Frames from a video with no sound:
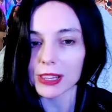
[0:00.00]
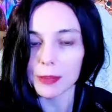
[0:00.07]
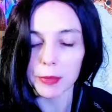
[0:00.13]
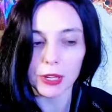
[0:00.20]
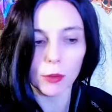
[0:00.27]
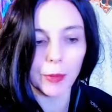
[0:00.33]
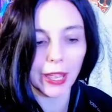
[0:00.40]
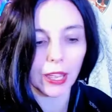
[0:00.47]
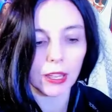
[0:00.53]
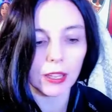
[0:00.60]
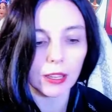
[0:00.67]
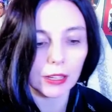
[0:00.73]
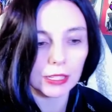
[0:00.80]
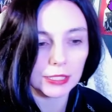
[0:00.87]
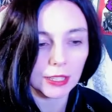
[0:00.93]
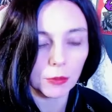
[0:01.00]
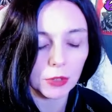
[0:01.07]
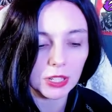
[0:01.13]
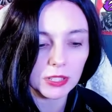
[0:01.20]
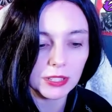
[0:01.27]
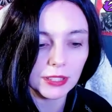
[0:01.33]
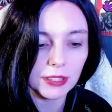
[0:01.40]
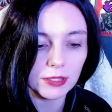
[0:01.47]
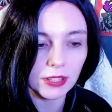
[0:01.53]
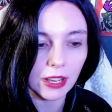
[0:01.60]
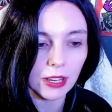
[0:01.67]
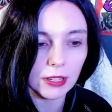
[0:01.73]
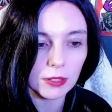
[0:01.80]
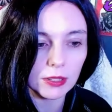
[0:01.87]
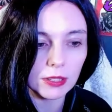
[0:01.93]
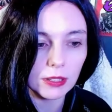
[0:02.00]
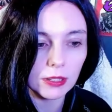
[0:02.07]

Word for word: me go back because I want to see the date.